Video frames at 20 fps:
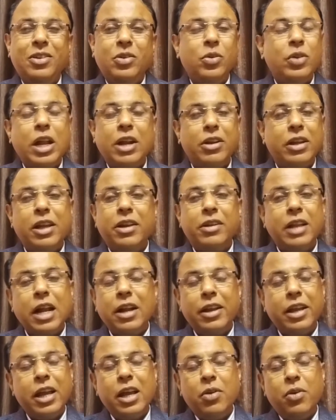So
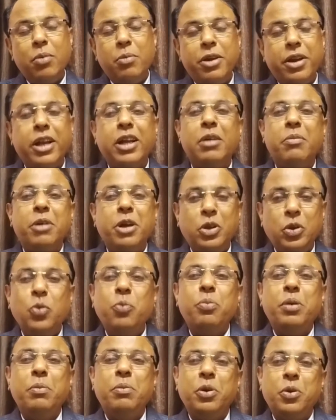that care will be taken by you
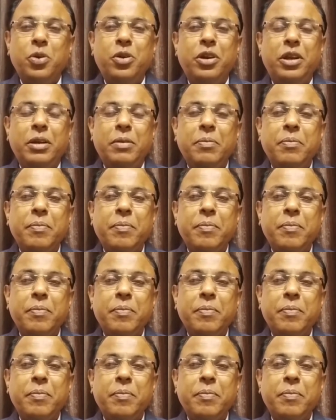people only.